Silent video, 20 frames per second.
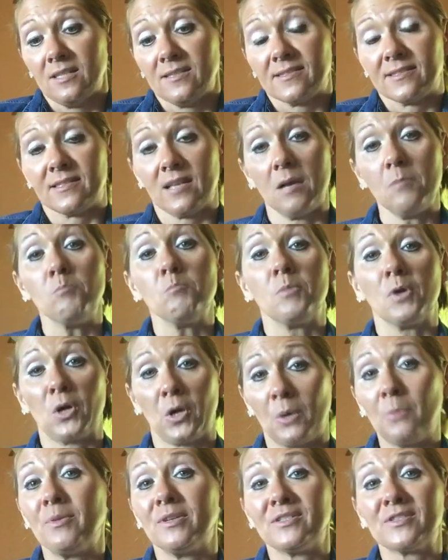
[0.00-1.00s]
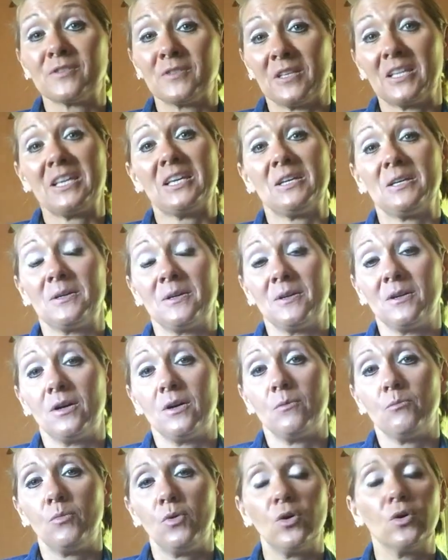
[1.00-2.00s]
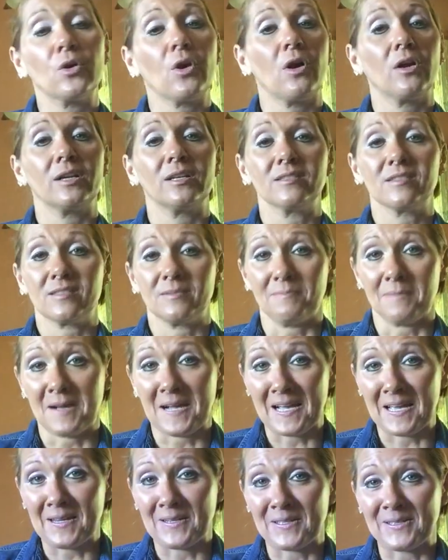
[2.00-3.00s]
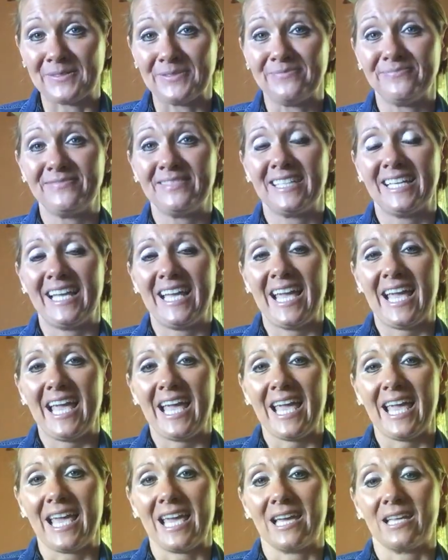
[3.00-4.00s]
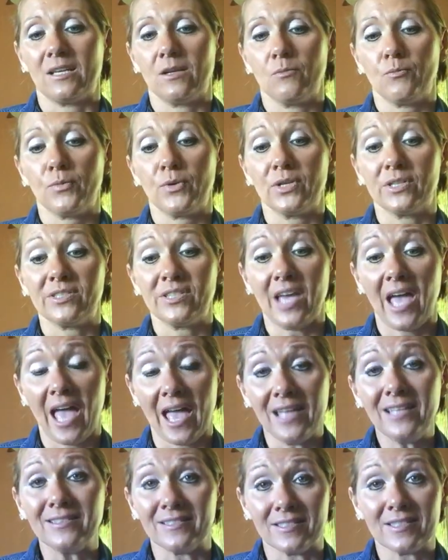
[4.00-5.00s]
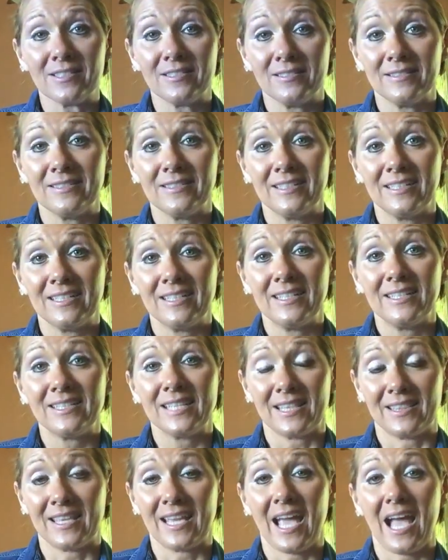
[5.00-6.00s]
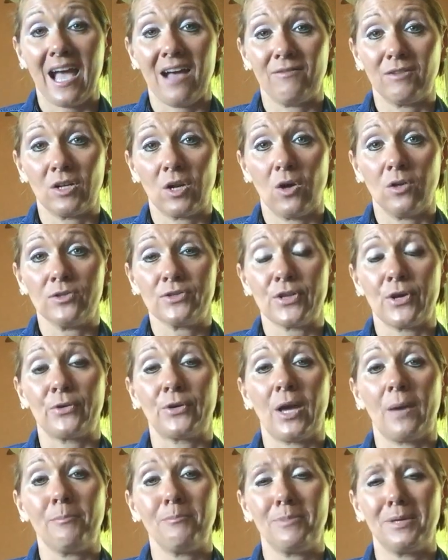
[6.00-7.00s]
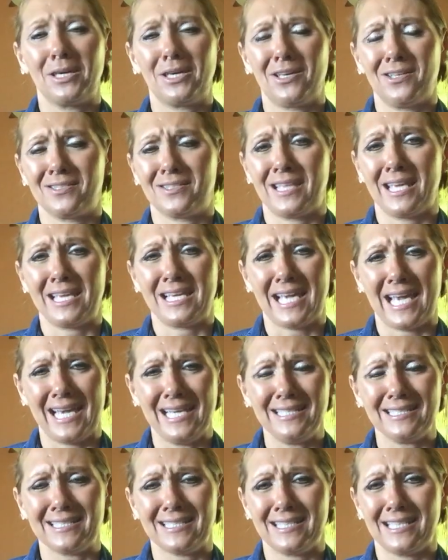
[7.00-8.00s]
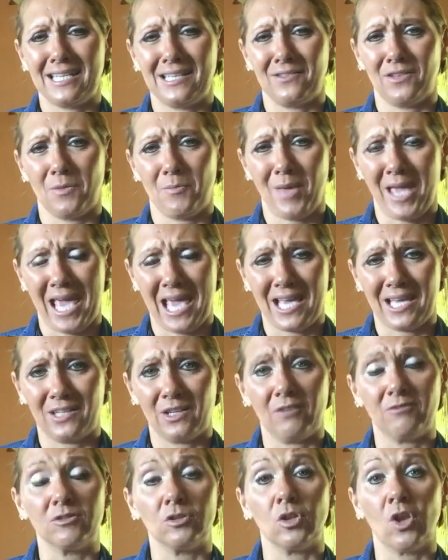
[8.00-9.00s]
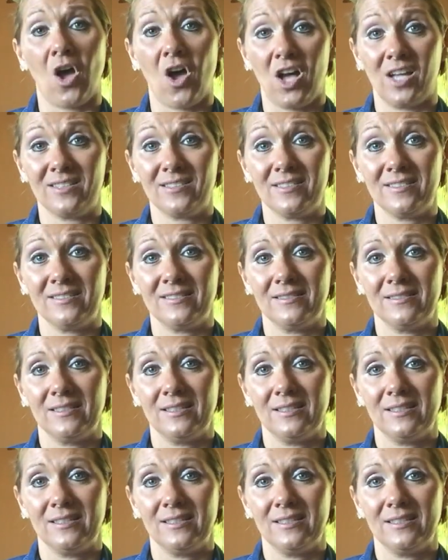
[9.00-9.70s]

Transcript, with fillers: Some purposely put on a smile and pretend that they have it all sewn up because they can't stand the pain of not.